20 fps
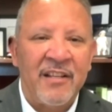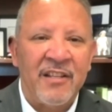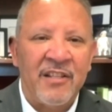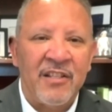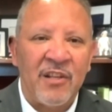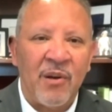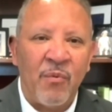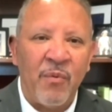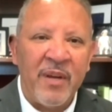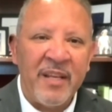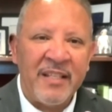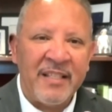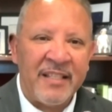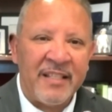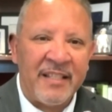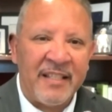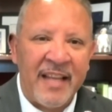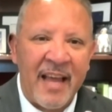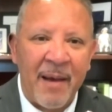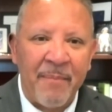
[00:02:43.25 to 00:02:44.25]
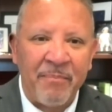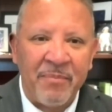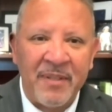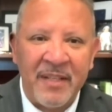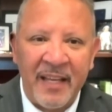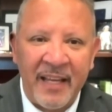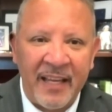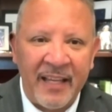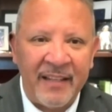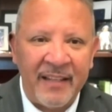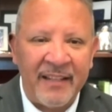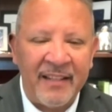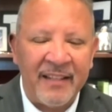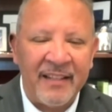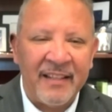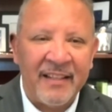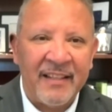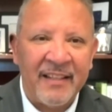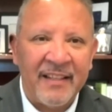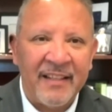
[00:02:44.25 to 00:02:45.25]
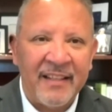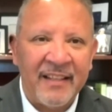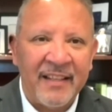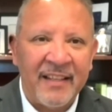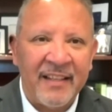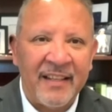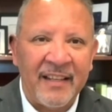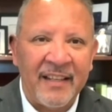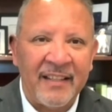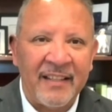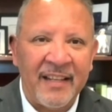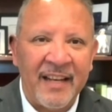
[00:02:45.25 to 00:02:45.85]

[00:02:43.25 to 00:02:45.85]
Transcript: So we stepped in, uh,